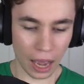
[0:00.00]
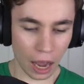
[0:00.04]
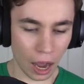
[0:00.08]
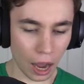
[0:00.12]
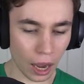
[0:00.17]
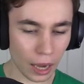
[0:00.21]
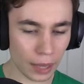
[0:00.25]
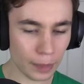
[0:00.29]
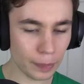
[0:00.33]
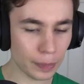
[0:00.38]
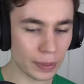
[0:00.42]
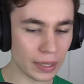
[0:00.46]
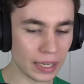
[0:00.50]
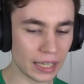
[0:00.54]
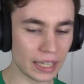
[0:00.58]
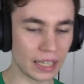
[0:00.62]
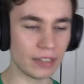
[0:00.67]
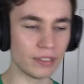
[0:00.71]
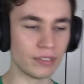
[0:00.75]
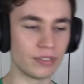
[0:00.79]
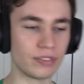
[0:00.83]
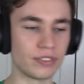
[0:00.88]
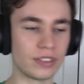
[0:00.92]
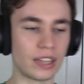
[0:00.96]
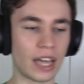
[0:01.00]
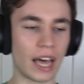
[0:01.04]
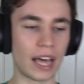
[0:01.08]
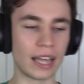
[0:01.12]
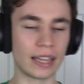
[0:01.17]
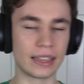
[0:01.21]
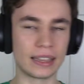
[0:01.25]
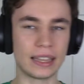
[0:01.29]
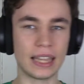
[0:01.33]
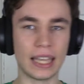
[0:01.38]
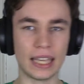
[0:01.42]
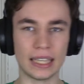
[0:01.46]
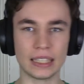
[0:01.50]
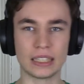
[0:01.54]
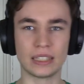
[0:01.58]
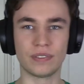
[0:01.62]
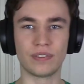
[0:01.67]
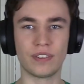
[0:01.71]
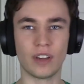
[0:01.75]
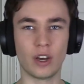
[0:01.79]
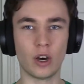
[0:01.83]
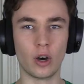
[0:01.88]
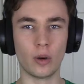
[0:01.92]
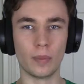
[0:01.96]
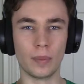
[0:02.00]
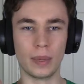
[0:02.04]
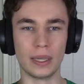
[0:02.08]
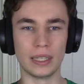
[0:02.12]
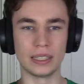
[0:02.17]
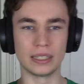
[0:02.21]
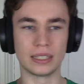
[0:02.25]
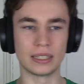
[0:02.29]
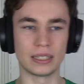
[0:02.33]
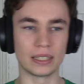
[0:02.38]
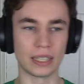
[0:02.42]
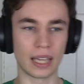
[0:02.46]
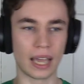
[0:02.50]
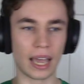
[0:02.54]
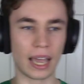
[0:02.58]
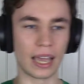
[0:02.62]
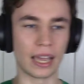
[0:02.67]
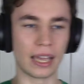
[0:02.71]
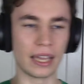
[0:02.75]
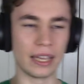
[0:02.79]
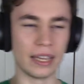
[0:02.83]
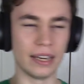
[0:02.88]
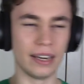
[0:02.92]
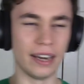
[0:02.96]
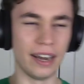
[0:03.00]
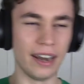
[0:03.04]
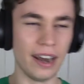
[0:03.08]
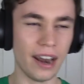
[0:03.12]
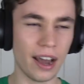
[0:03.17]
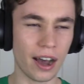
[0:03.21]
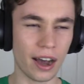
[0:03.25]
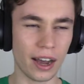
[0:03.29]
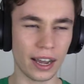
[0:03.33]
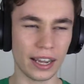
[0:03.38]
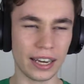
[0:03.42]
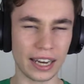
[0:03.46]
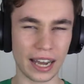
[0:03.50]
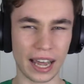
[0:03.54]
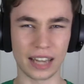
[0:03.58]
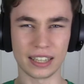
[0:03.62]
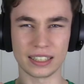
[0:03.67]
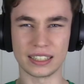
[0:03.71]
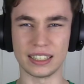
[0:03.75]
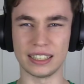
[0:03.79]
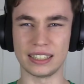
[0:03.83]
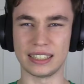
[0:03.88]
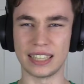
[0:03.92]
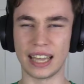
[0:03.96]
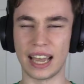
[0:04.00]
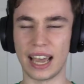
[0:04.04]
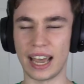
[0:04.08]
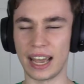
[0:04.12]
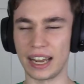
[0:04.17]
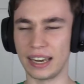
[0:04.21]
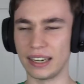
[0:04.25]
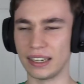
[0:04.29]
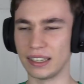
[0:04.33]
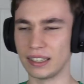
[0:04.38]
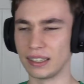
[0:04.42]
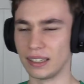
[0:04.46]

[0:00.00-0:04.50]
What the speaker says: I believe that this film is a 9 out of 10.